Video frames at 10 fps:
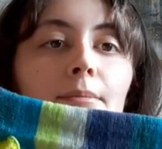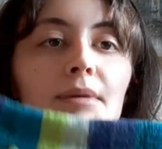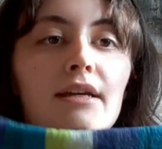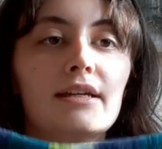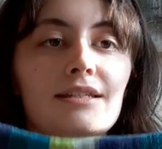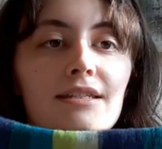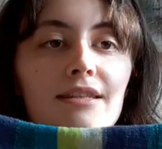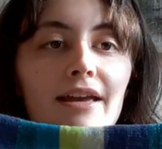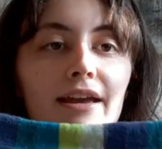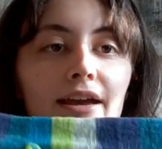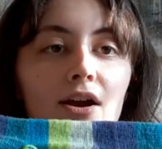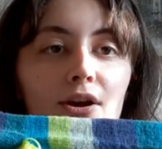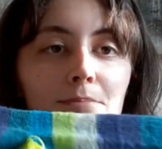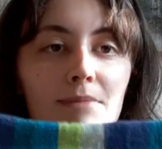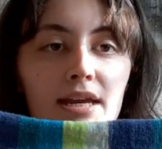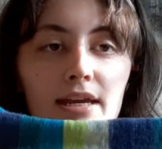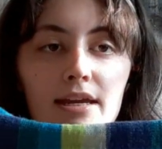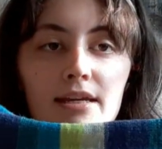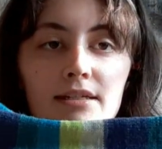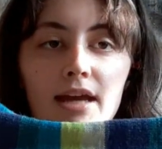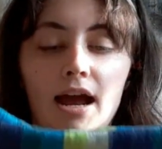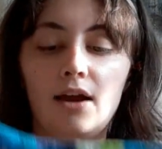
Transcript: because they are made